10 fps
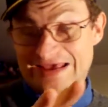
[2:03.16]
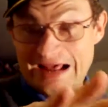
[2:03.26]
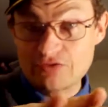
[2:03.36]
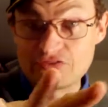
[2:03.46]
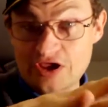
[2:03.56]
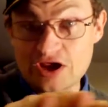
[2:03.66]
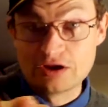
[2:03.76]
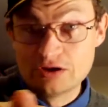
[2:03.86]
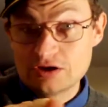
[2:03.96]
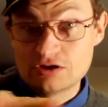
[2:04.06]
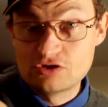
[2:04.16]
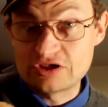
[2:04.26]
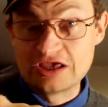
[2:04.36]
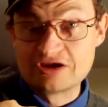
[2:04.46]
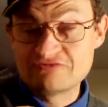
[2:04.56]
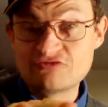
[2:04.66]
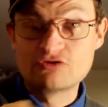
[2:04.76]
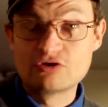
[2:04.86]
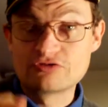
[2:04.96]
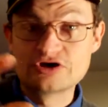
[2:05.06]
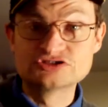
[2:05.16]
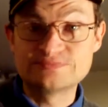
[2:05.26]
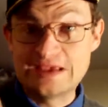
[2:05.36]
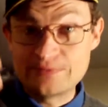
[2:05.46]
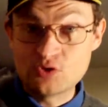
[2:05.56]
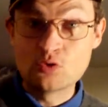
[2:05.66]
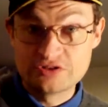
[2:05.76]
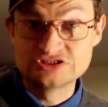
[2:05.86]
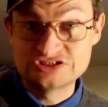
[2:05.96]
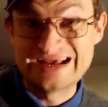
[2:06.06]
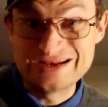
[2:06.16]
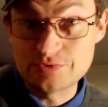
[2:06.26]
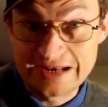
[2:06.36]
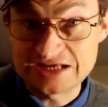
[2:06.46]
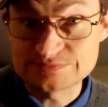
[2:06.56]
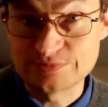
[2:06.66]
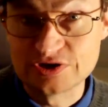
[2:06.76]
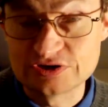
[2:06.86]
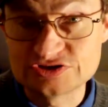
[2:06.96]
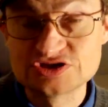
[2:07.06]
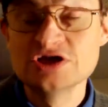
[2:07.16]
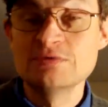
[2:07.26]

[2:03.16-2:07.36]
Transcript: out there looking for those people who were the genuine experts.